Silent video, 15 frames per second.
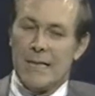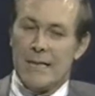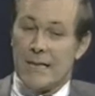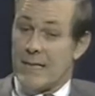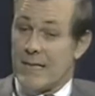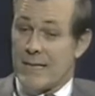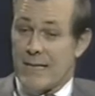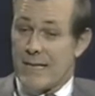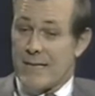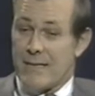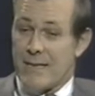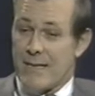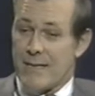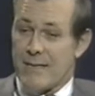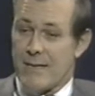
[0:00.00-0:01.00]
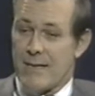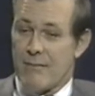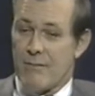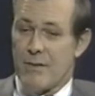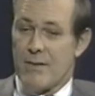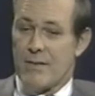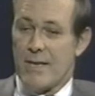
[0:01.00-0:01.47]
In the United States,
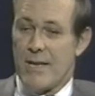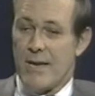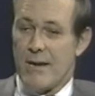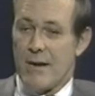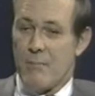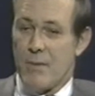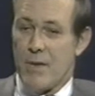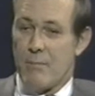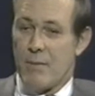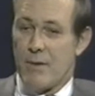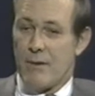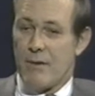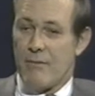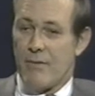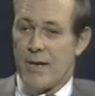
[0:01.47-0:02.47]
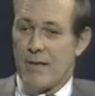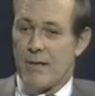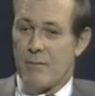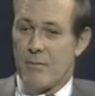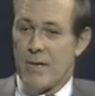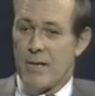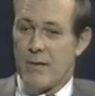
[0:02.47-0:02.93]
conversely, uh, people are
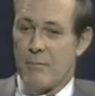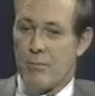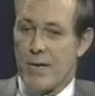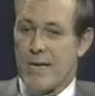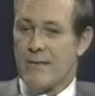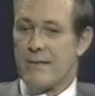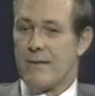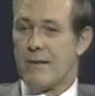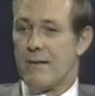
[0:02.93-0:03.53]
affected by the press,